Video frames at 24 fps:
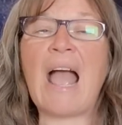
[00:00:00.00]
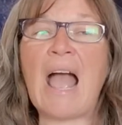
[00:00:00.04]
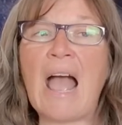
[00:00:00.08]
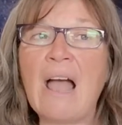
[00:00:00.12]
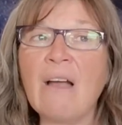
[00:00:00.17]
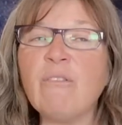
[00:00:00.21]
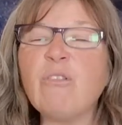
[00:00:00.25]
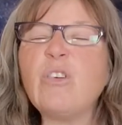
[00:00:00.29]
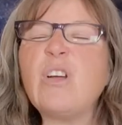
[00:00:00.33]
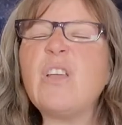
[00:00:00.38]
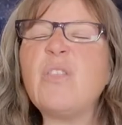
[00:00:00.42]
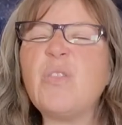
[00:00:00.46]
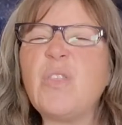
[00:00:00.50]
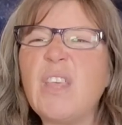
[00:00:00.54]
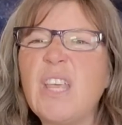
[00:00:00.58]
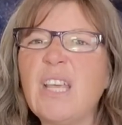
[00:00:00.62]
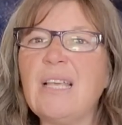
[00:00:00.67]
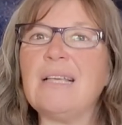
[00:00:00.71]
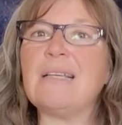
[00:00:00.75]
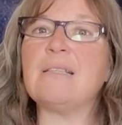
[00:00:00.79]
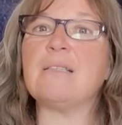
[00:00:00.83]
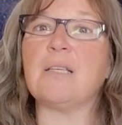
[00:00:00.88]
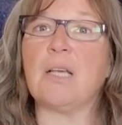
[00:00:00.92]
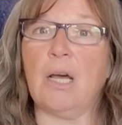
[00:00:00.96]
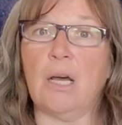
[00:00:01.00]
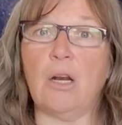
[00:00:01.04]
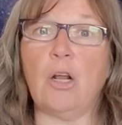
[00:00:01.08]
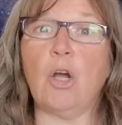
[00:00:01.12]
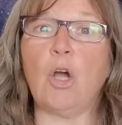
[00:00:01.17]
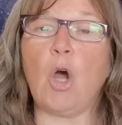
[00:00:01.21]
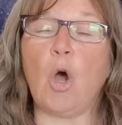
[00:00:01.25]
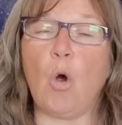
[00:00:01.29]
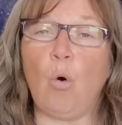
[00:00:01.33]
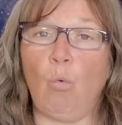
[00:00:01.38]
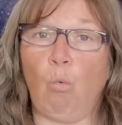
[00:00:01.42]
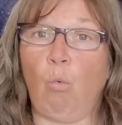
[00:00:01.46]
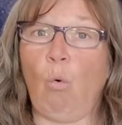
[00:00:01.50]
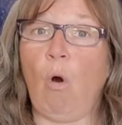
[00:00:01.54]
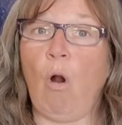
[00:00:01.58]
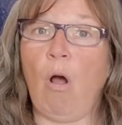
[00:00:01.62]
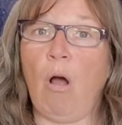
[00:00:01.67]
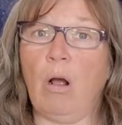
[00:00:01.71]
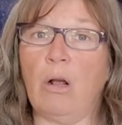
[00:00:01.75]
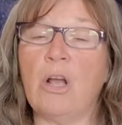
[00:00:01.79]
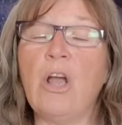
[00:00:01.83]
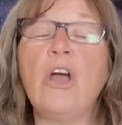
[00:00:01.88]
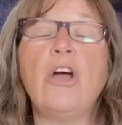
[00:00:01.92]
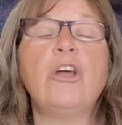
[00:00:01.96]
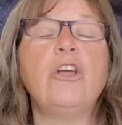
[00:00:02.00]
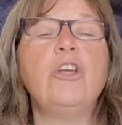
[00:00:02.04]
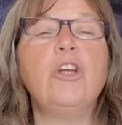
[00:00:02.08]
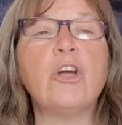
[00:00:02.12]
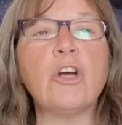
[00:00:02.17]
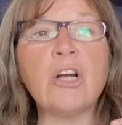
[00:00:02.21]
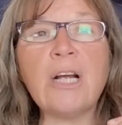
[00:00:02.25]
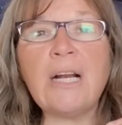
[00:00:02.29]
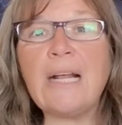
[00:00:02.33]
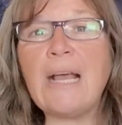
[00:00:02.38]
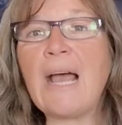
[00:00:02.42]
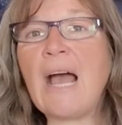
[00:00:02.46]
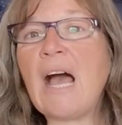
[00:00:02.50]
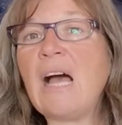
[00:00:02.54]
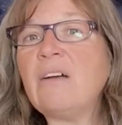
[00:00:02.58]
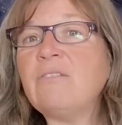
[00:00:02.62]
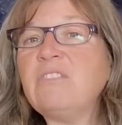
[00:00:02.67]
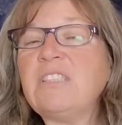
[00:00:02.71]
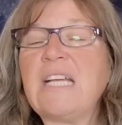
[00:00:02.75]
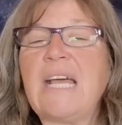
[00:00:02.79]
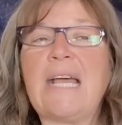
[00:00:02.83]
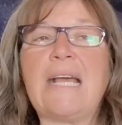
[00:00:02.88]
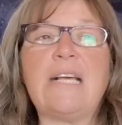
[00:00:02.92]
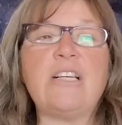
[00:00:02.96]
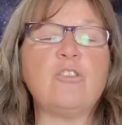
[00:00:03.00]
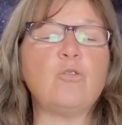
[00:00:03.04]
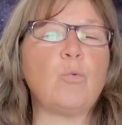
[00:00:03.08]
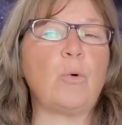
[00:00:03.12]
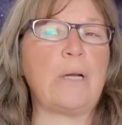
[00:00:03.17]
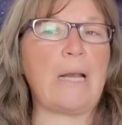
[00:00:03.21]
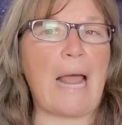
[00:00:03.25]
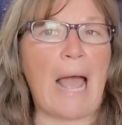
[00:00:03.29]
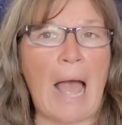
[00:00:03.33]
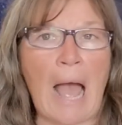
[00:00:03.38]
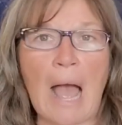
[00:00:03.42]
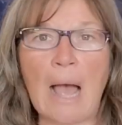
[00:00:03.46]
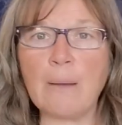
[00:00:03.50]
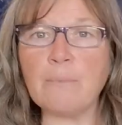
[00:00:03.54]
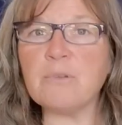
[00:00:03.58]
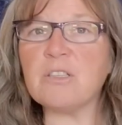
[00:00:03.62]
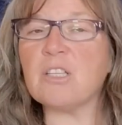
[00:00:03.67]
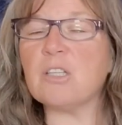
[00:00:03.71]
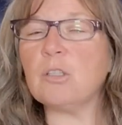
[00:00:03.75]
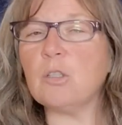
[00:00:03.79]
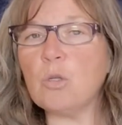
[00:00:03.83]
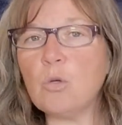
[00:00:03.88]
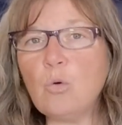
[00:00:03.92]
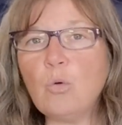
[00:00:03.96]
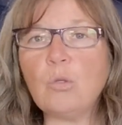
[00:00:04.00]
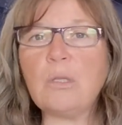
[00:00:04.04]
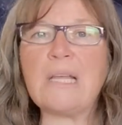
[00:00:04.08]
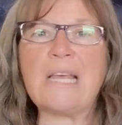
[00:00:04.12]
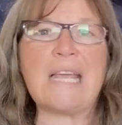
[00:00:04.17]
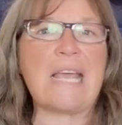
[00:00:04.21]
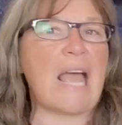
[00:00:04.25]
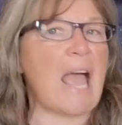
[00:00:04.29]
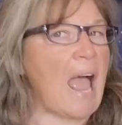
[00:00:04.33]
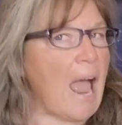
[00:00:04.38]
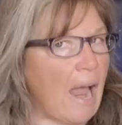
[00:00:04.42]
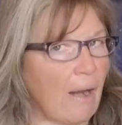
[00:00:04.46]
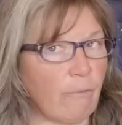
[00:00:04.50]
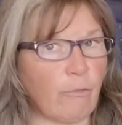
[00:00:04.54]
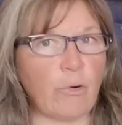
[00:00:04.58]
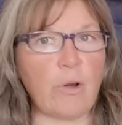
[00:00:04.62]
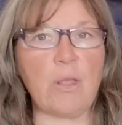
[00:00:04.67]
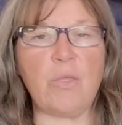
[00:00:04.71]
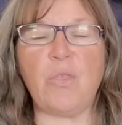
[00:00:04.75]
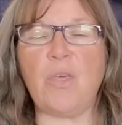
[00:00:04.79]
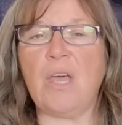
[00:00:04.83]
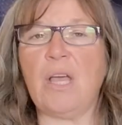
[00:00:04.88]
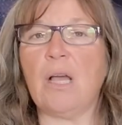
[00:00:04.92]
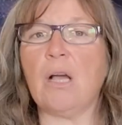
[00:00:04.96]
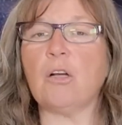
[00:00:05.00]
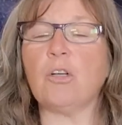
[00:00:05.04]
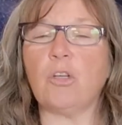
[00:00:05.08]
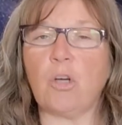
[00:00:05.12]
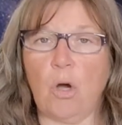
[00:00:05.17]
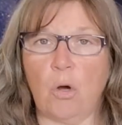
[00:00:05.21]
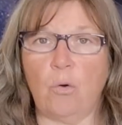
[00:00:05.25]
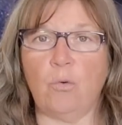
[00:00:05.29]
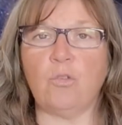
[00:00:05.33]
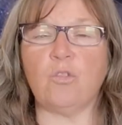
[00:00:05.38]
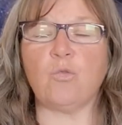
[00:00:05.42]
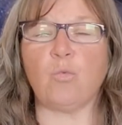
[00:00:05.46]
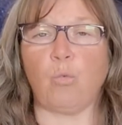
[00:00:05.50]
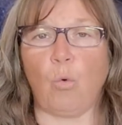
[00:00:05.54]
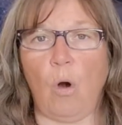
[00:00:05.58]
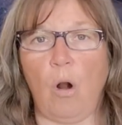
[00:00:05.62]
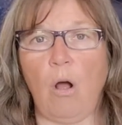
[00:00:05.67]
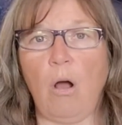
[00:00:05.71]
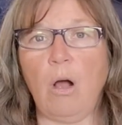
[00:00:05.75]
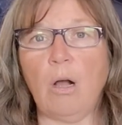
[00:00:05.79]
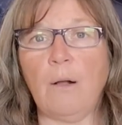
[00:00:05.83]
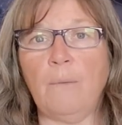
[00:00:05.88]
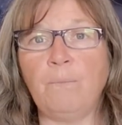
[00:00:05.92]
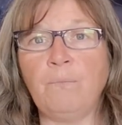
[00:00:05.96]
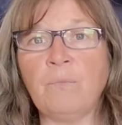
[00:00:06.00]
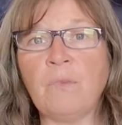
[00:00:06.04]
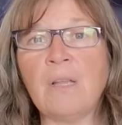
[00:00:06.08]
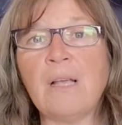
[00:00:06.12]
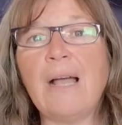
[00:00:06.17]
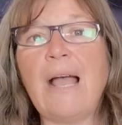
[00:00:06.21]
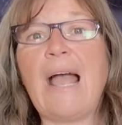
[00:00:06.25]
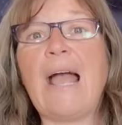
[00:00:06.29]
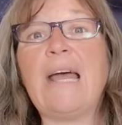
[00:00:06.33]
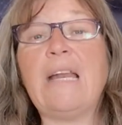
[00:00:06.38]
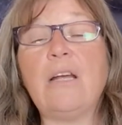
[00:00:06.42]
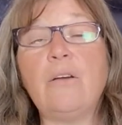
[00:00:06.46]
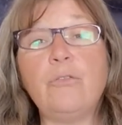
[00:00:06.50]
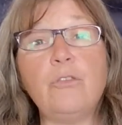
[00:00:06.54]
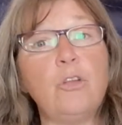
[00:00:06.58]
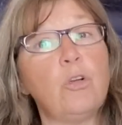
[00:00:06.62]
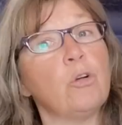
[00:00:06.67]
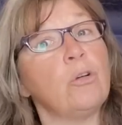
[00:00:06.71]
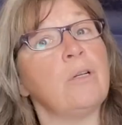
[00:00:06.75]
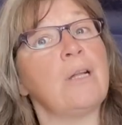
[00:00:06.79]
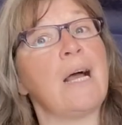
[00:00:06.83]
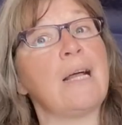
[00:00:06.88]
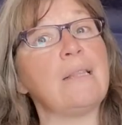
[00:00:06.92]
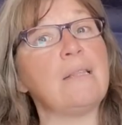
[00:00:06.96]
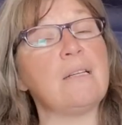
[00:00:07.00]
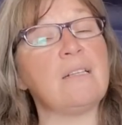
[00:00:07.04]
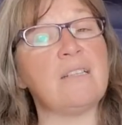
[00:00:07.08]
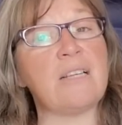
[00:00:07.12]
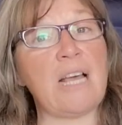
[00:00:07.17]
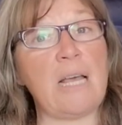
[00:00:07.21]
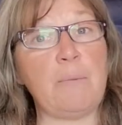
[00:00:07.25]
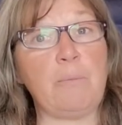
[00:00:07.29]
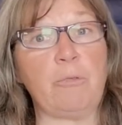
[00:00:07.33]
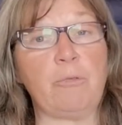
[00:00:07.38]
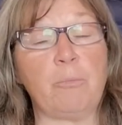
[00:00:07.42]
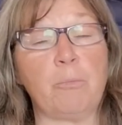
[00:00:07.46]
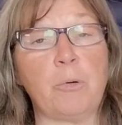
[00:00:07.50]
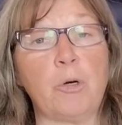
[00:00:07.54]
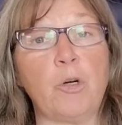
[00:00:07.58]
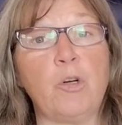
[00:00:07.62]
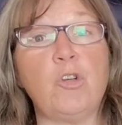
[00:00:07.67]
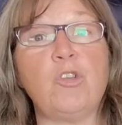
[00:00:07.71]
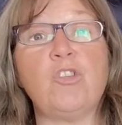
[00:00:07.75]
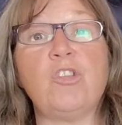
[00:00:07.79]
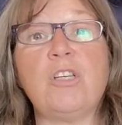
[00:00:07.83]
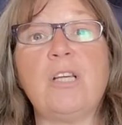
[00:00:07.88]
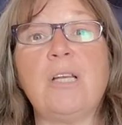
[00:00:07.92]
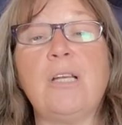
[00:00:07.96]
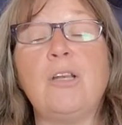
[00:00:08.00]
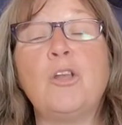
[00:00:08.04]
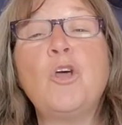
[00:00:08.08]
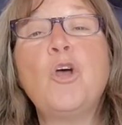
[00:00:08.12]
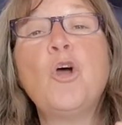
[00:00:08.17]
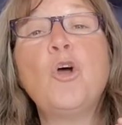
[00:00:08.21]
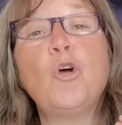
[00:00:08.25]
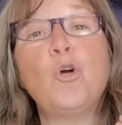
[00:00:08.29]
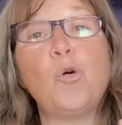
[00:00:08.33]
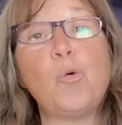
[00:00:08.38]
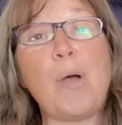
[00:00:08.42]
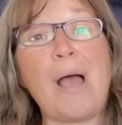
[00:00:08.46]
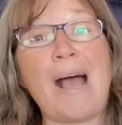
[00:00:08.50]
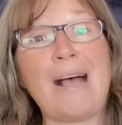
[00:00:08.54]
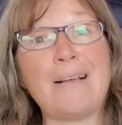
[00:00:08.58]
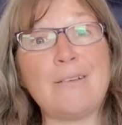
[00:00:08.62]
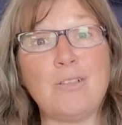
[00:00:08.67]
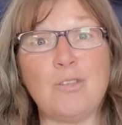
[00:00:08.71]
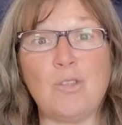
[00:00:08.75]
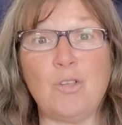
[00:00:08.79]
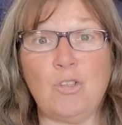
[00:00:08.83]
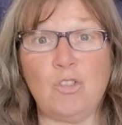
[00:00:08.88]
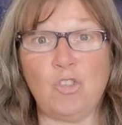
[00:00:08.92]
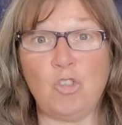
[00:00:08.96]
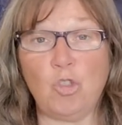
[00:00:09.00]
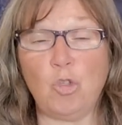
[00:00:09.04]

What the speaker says: Everything is going to go wrong. You're going to have days when absolutely everything goes wrong. And if you're not the type of person who has the